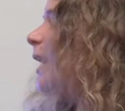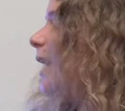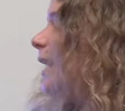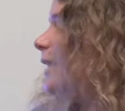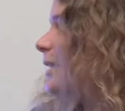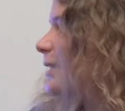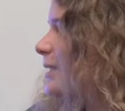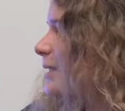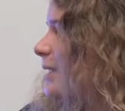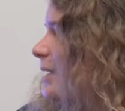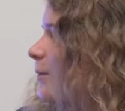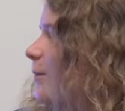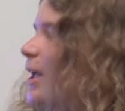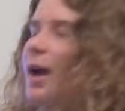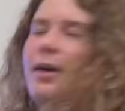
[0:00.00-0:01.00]
And then C,
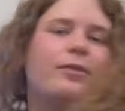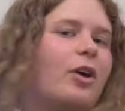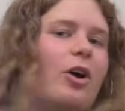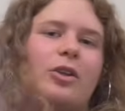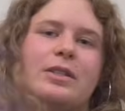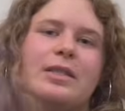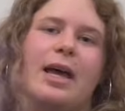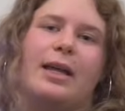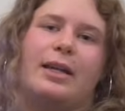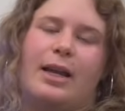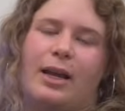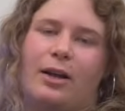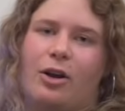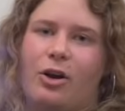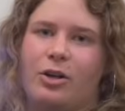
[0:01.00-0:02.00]
we have content
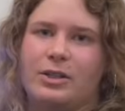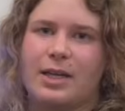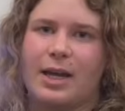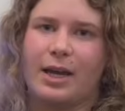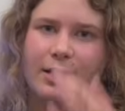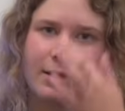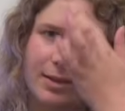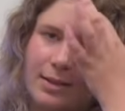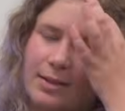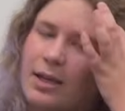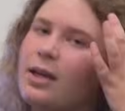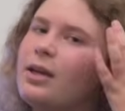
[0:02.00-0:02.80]
and context.